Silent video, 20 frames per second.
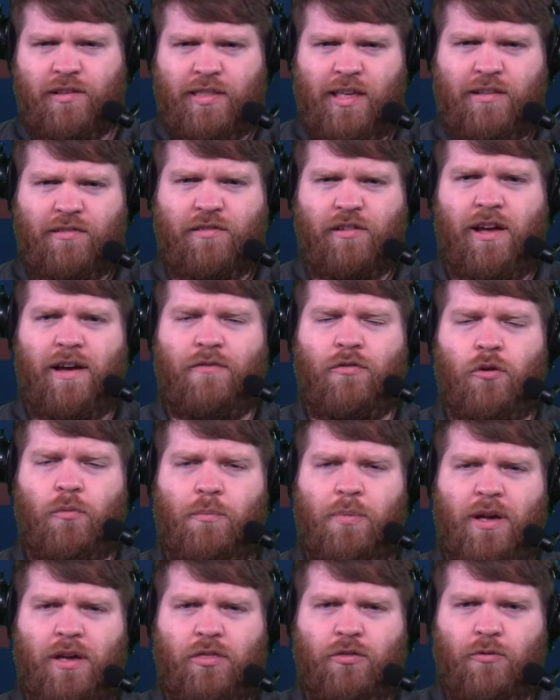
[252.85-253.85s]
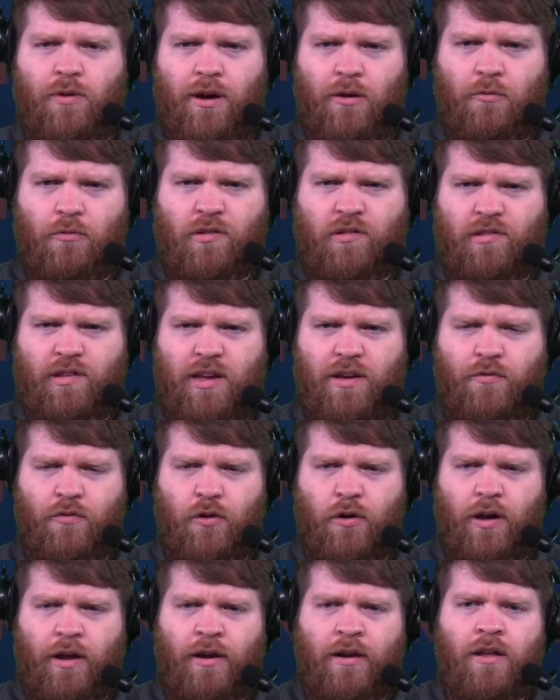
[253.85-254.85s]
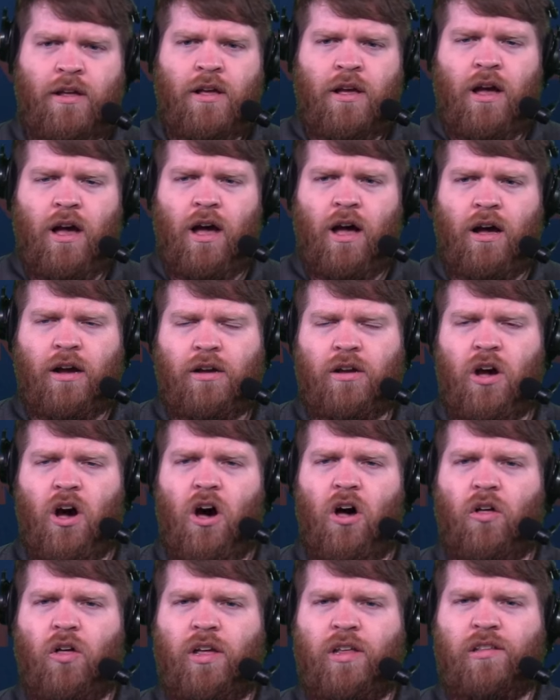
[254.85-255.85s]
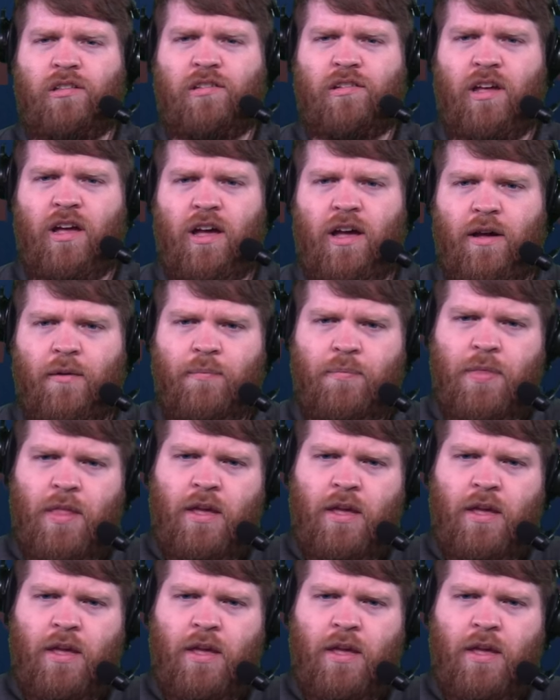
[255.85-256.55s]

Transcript: they still have their big three at receiver and uh, Collins, uh,